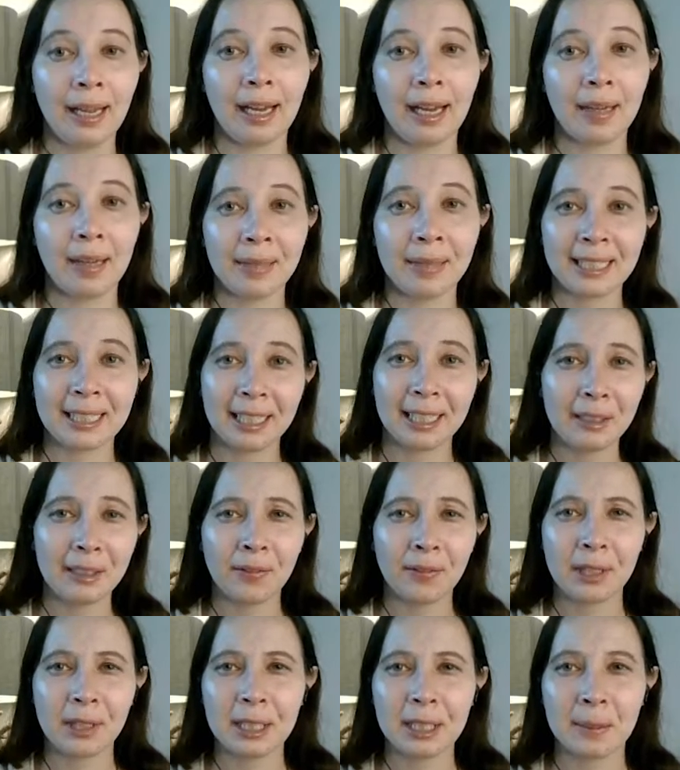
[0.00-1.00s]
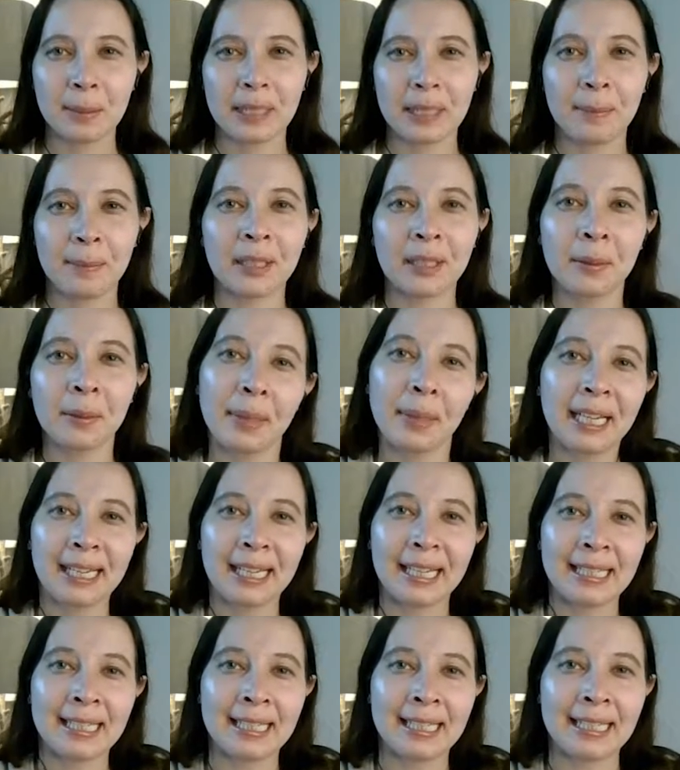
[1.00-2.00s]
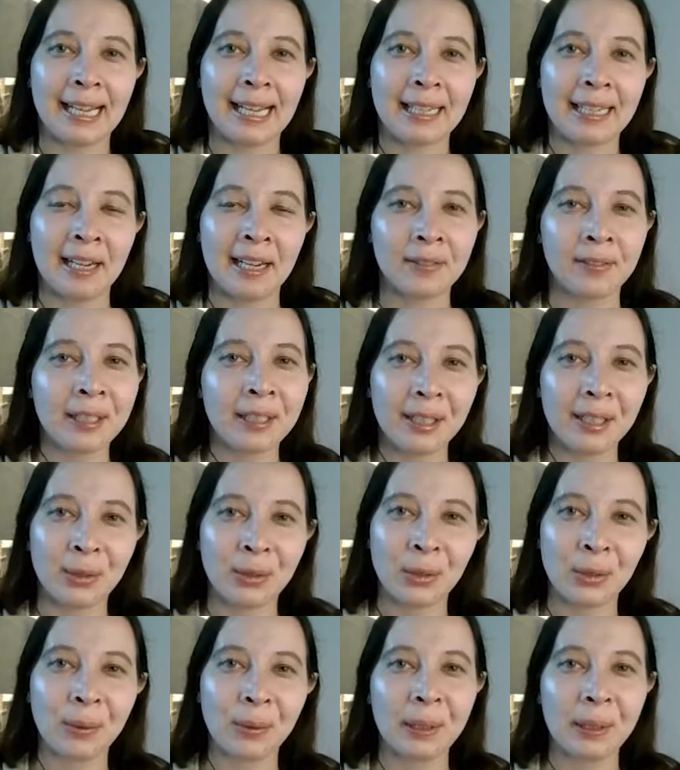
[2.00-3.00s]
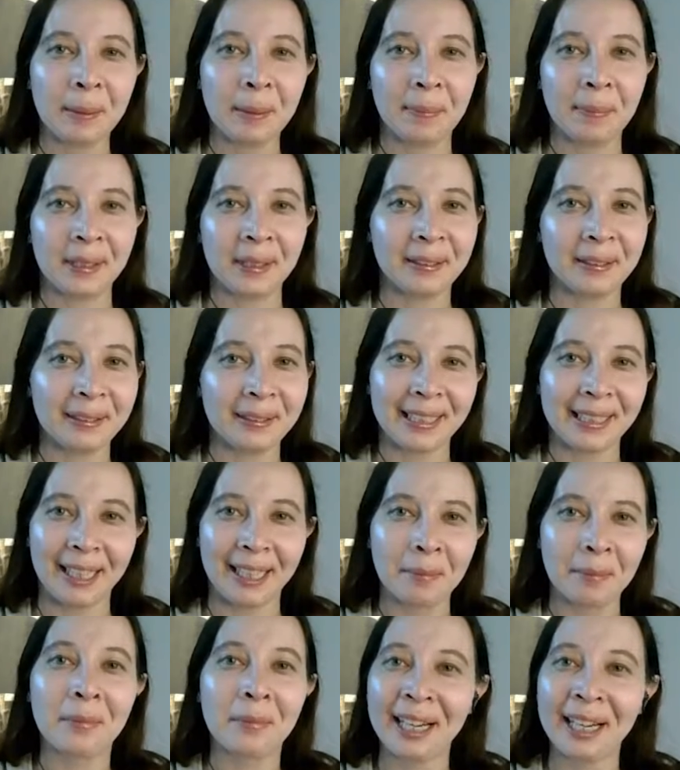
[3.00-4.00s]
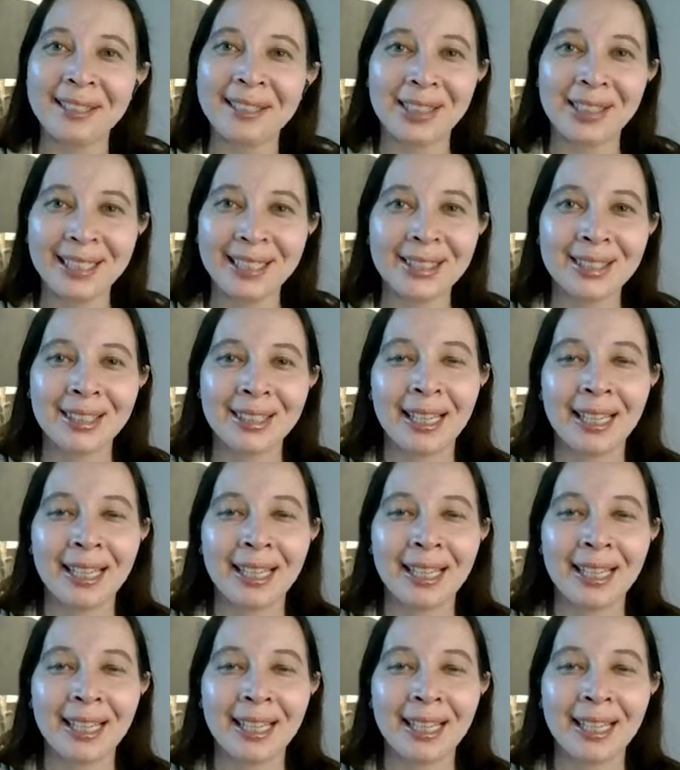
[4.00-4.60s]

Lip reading: I'm excited for this speed build because I never usually build in Britechester.